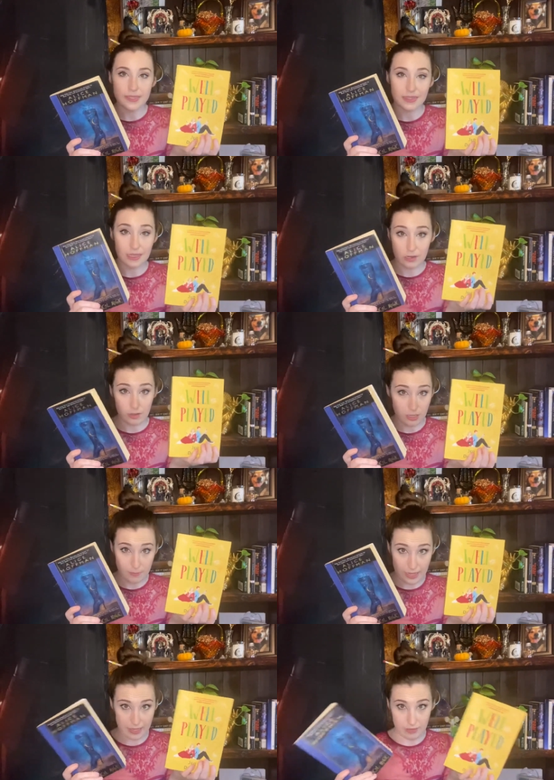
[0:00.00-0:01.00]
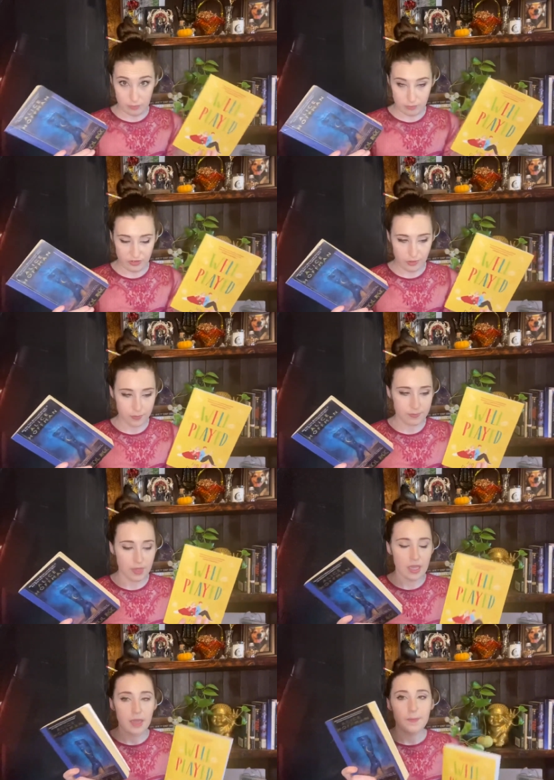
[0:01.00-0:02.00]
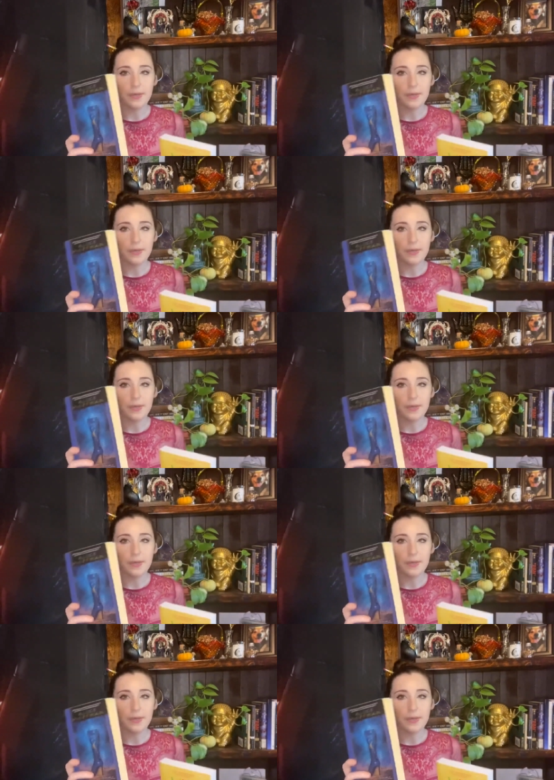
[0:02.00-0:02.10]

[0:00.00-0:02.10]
and then I'll come back and review. But